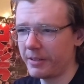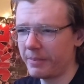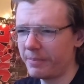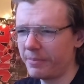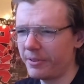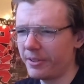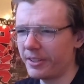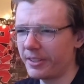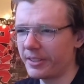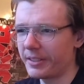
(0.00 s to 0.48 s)
I'll
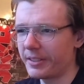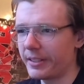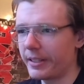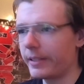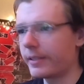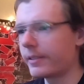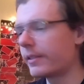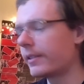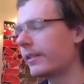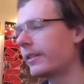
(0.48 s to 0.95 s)
put it
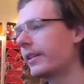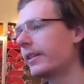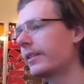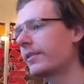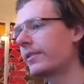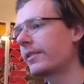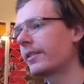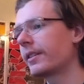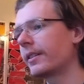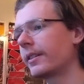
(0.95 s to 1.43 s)
decent.
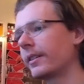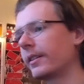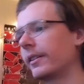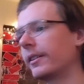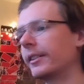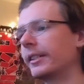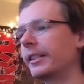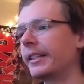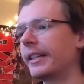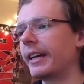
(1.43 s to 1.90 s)
It's
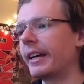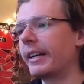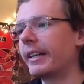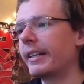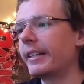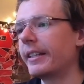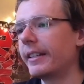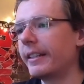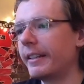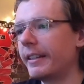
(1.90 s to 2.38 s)

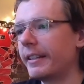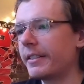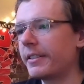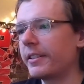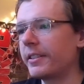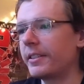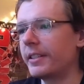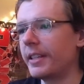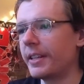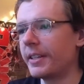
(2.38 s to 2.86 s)

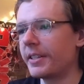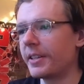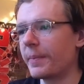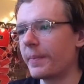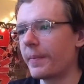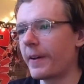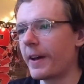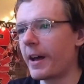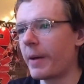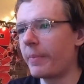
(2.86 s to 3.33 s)
it's a
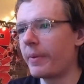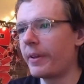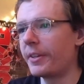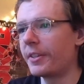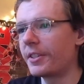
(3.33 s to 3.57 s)
decent map.